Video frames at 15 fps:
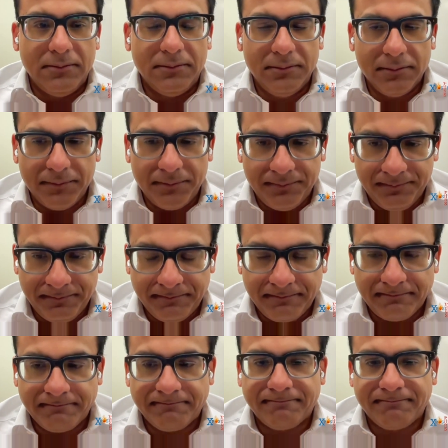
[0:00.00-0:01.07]

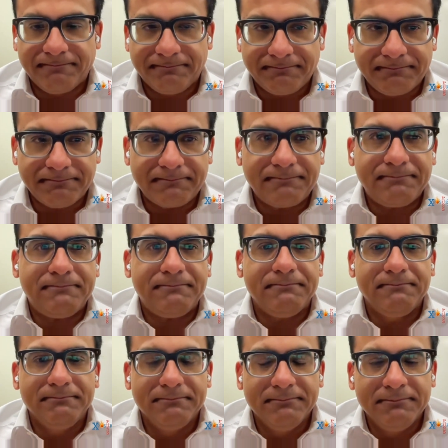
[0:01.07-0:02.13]

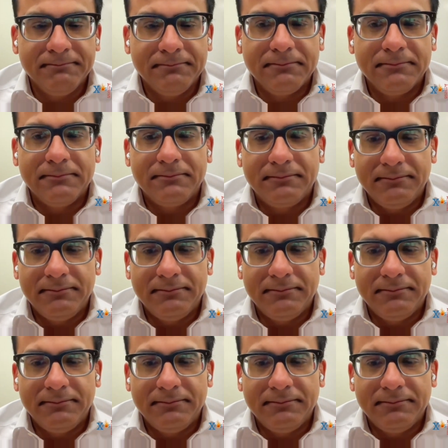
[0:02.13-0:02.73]
No words are spoken by the person on screen.